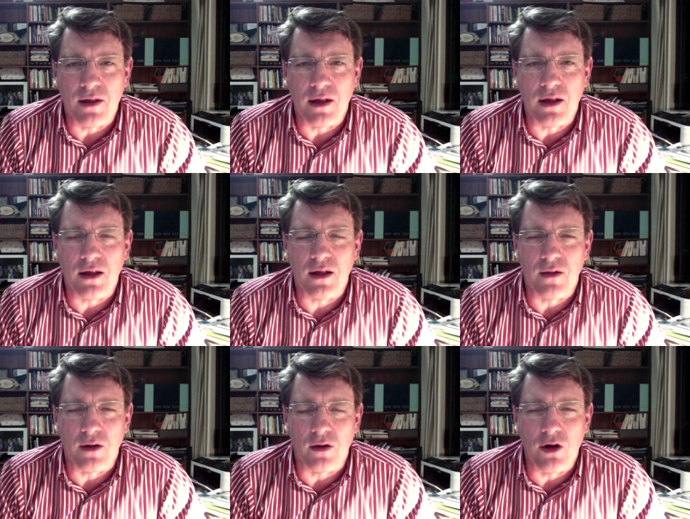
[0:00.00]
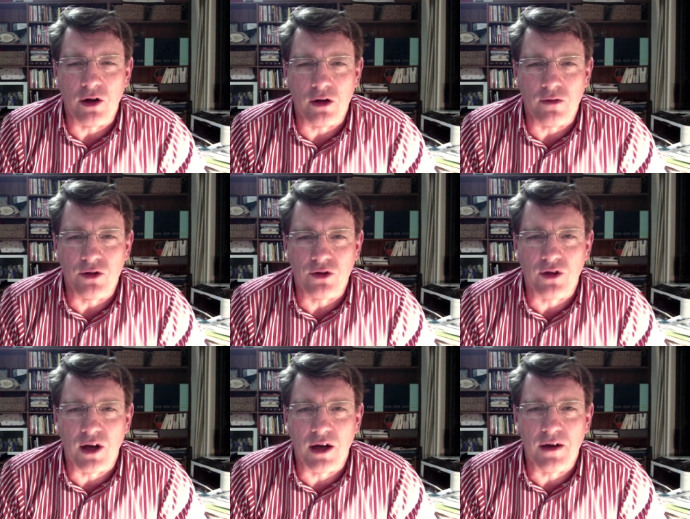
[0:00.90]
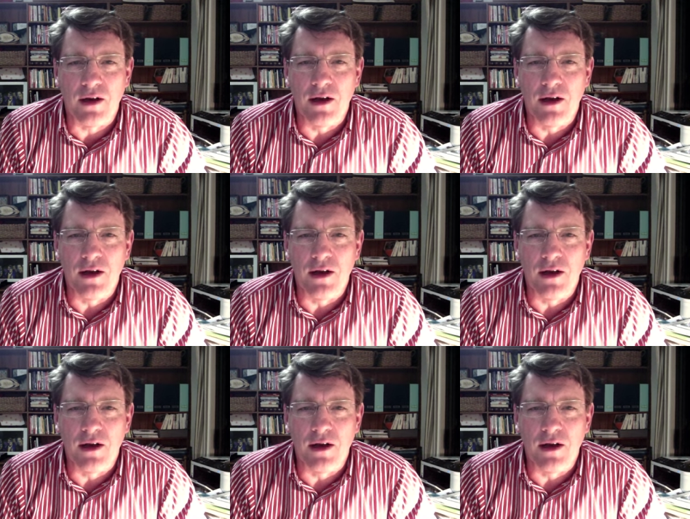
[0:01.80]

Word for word: the learning you've just done